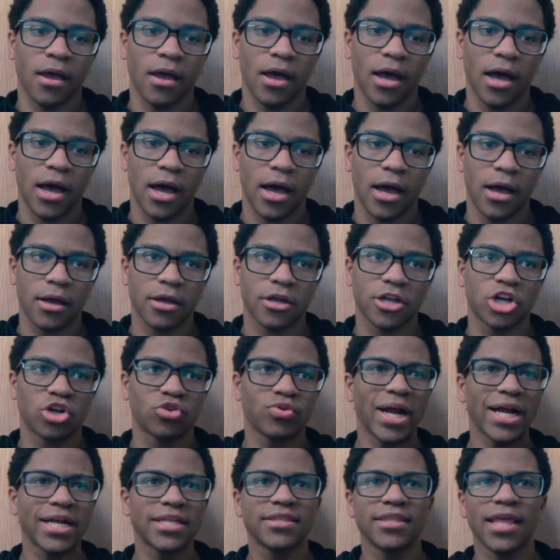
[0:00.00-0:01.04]
uh,
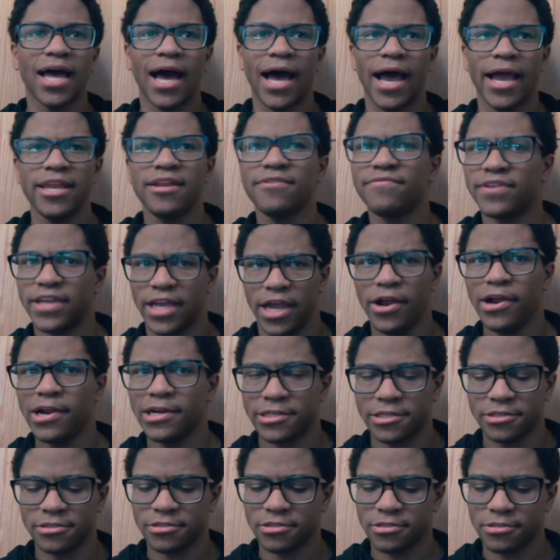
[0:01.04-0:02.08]
correct the height of
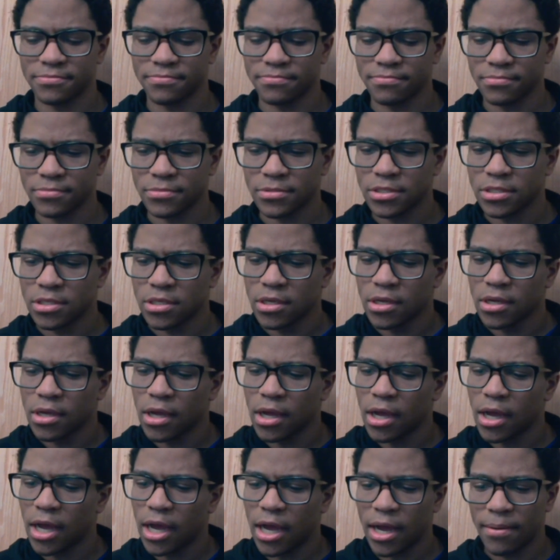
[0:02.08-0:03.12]
characters.
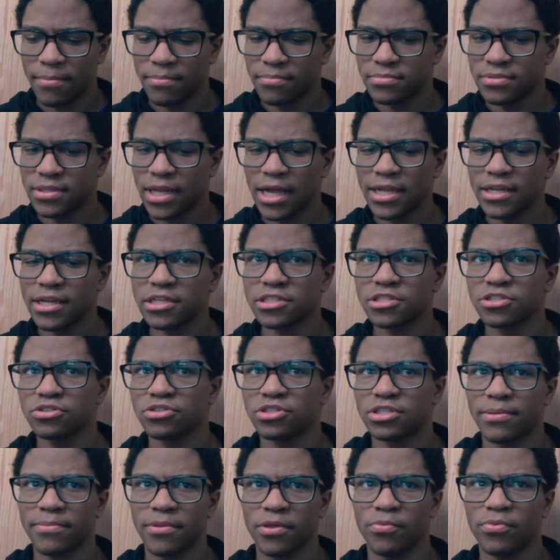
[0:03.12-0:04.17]
Um, not necessarily
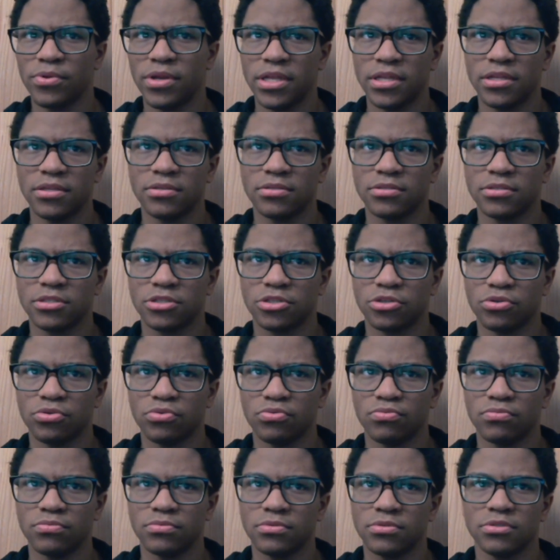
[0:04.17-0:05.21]
something we need to
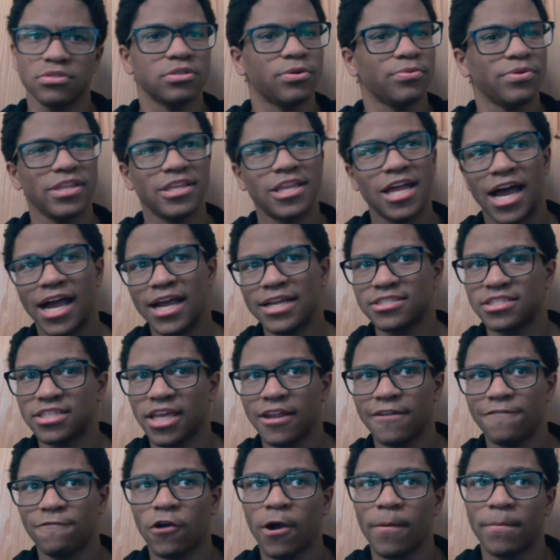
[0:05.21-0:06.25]
do in
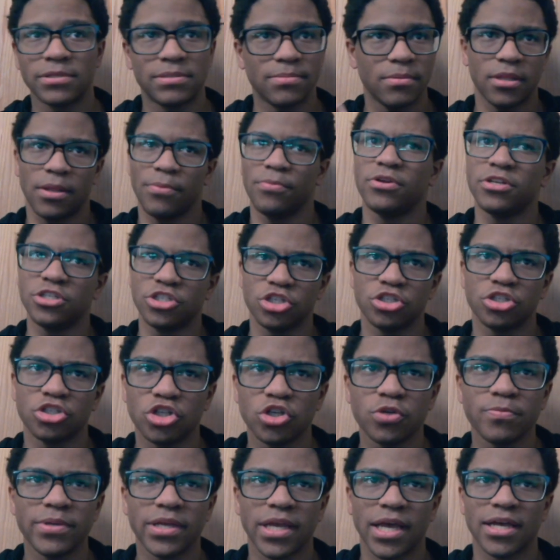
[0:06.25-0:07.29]
hindsight for, but something that we should
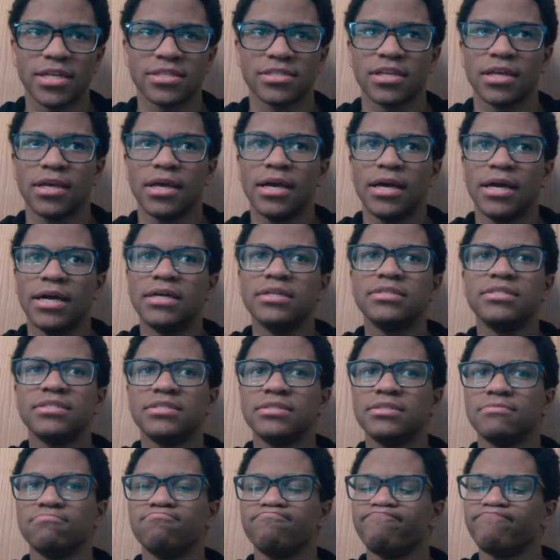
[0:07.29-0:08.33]
do because
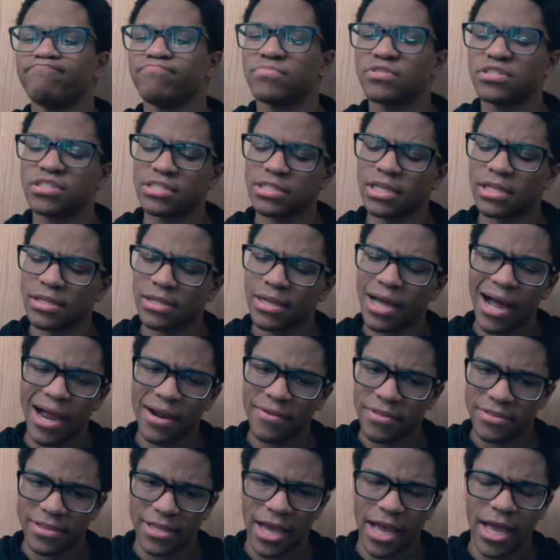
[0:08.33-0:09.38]
a lot of
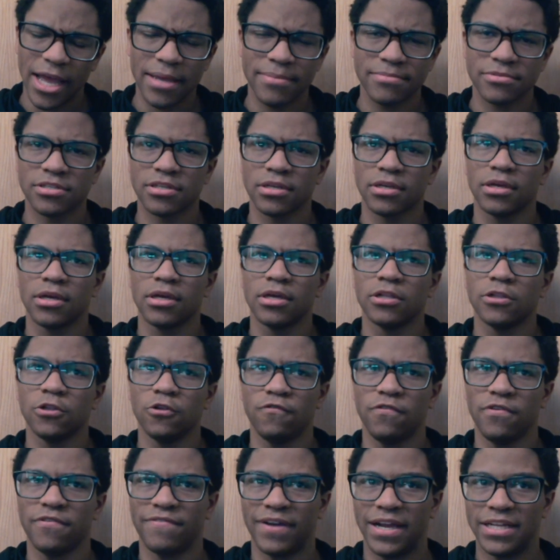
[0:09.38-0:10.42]
the times
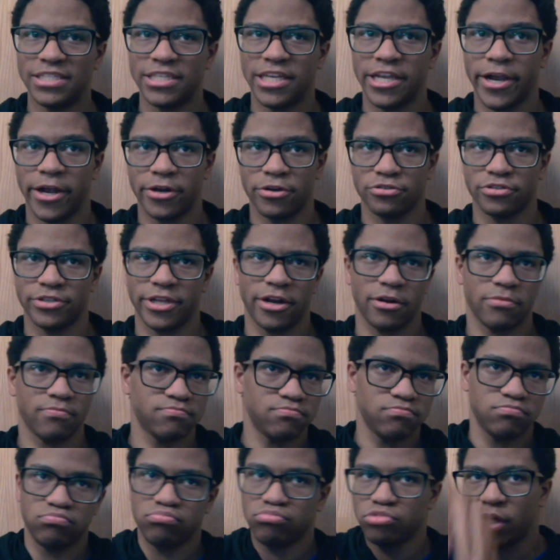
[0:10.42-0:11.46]
Luffy fights characters that are
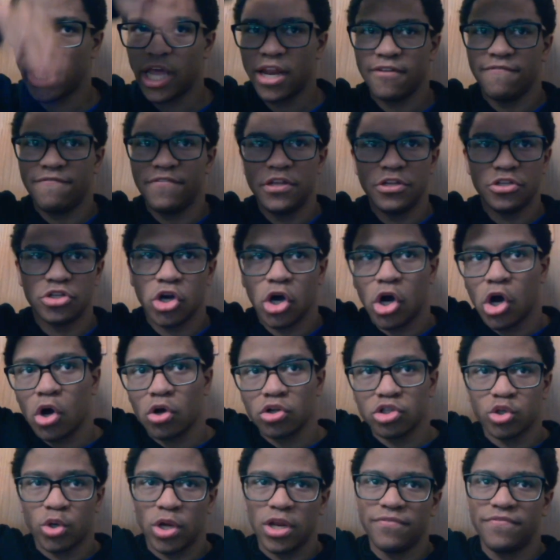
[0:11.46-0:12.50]
10 feet
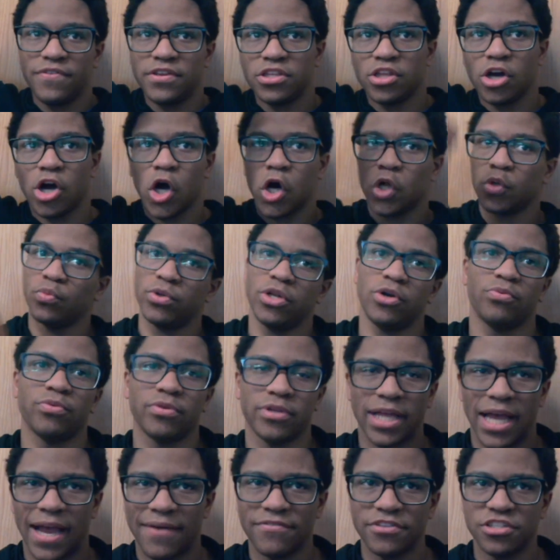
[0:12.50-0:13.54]
tall, 20 feet tall. We don't
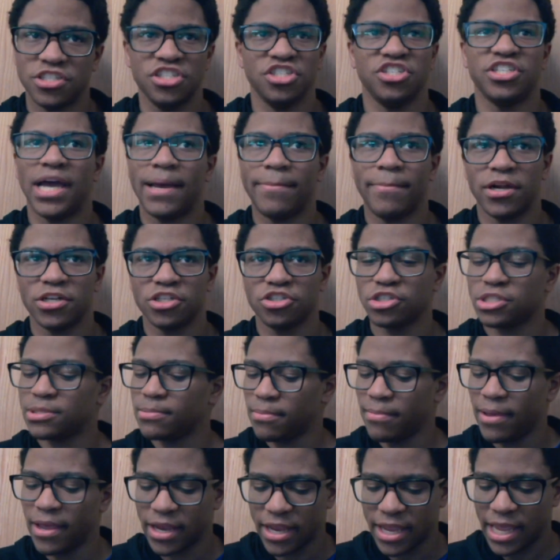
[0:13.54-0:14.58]
really have the CGI budget to be
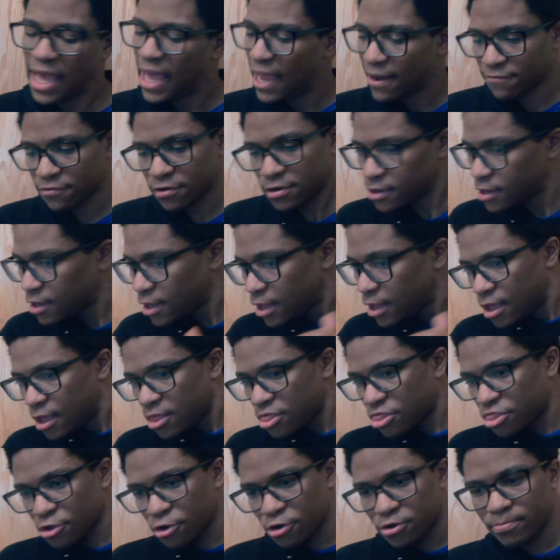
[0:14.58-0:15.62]
making every
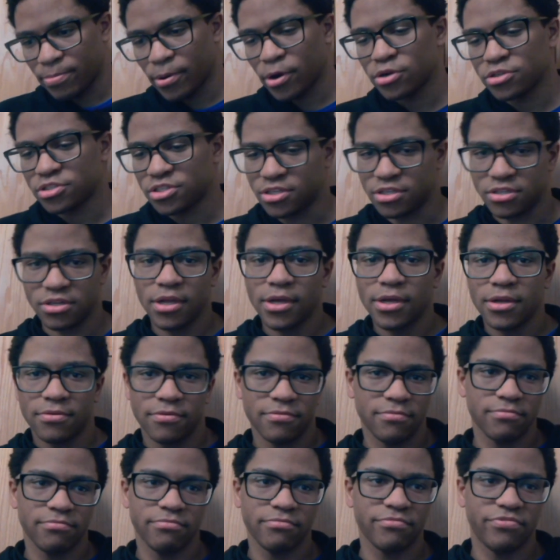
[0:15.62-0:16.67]
third person
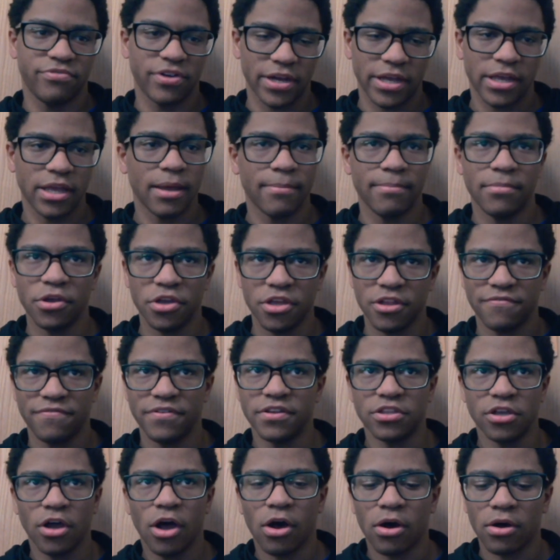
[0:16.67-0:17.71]
fucking a million
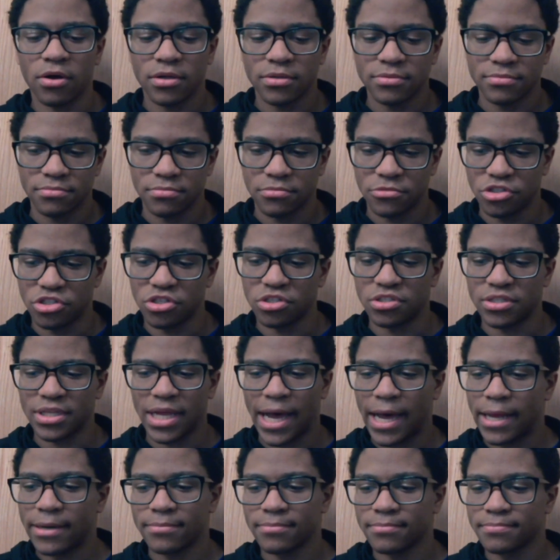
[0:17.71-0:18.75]
feet tall. It's just
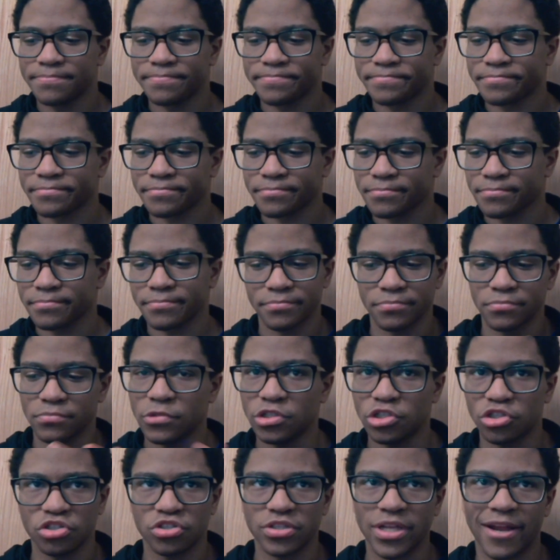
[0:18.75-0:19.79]
not.
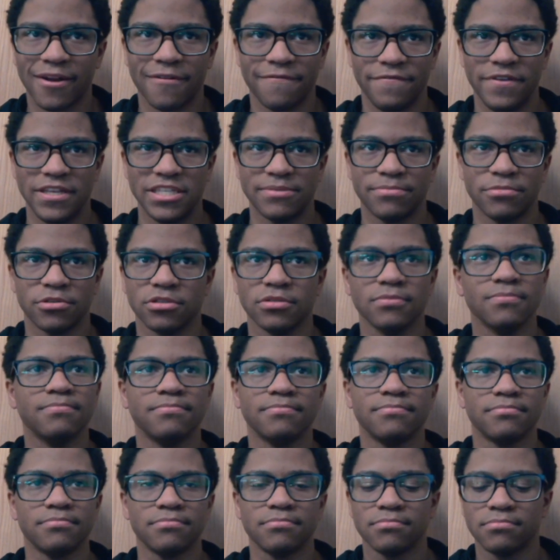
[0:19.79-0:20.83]
It's just not a feasible
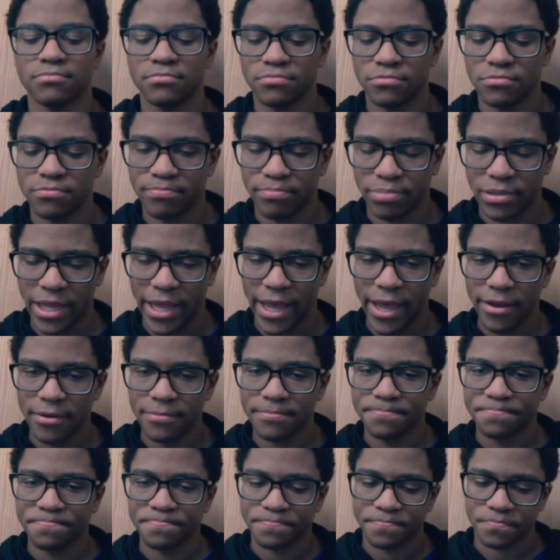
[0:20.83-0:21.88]
plan.
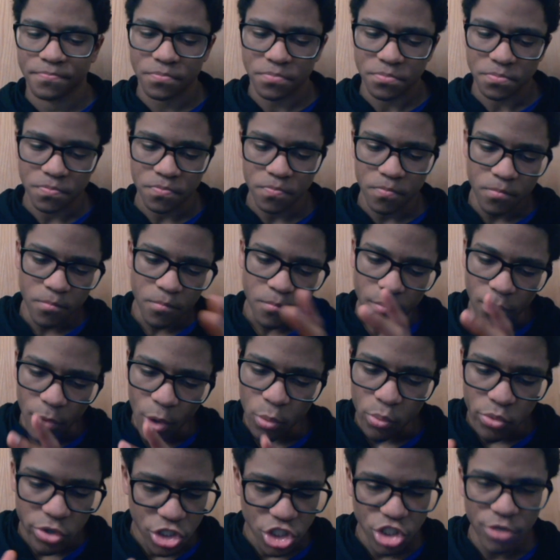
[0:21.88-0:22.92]

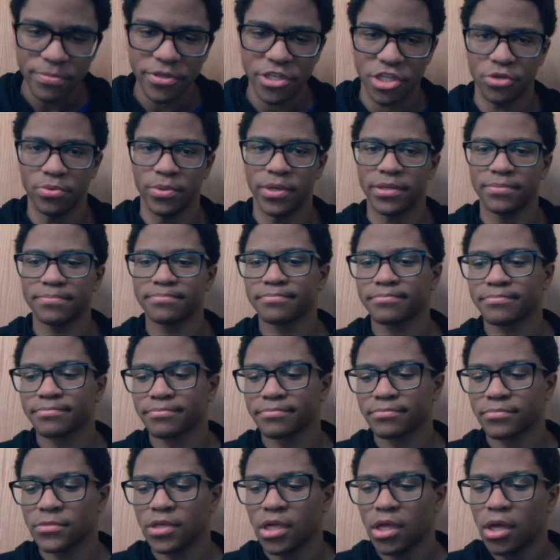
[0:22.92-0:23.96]
We should be doing
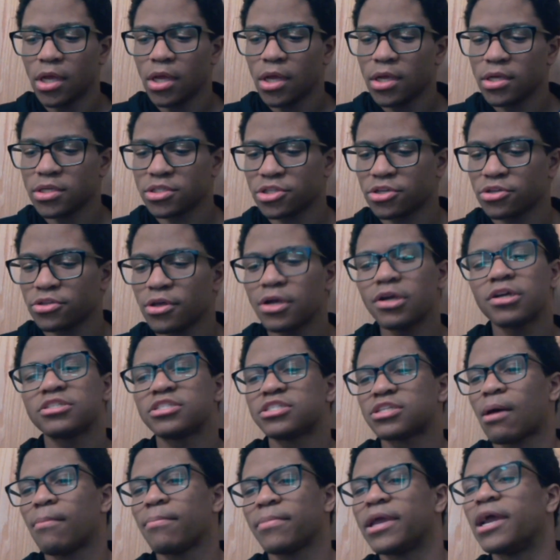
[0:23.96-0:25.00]
is there are
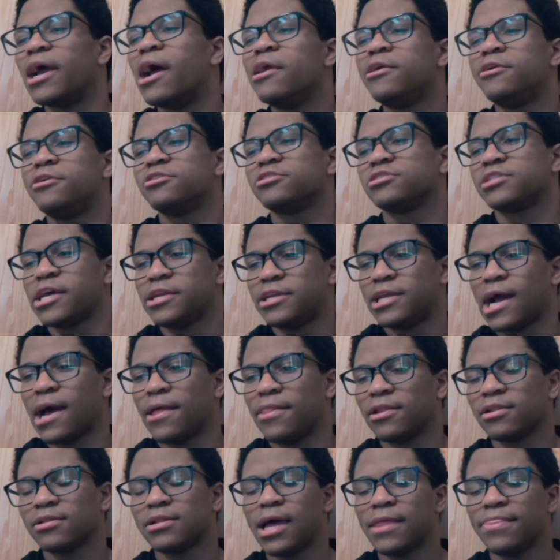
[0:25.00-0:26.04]
some characters like down
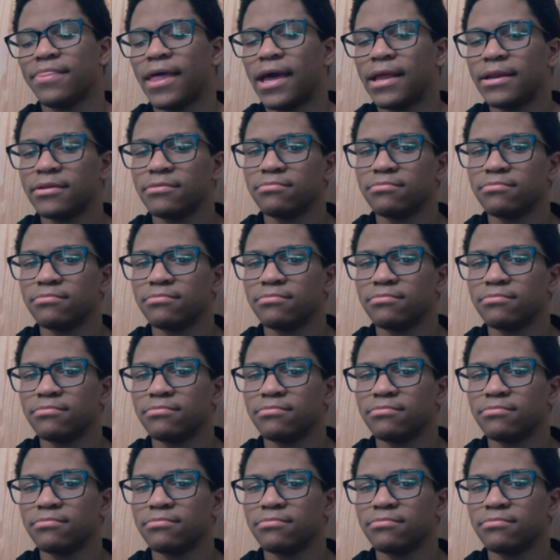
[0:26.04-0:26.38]
the line that